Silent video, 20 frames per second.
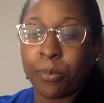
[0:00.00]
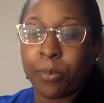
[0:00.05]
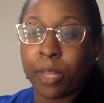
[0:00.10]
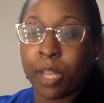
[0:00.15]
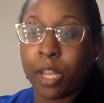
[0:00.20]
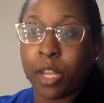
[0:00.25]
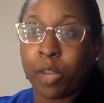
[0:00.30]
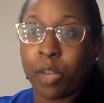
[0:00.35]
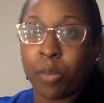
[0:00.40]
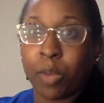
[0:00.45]

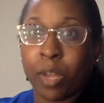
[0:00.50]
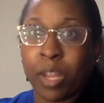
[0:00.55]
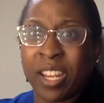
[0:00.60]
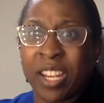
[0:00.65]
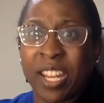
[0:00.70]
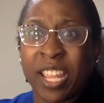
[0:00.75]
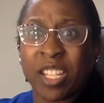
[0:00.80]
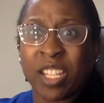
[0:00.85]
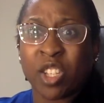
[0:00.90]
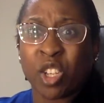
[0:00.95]
Anyway, and
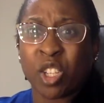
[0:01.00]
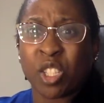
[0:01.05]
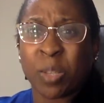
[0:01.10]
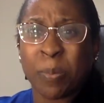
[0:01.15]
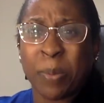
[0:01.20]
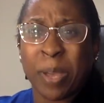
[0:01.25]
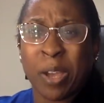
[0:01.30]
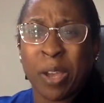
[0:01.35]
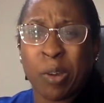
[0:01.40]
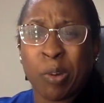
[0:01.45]
that took
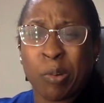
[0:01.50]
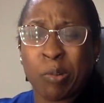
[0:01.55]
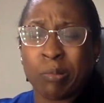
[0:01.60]
about,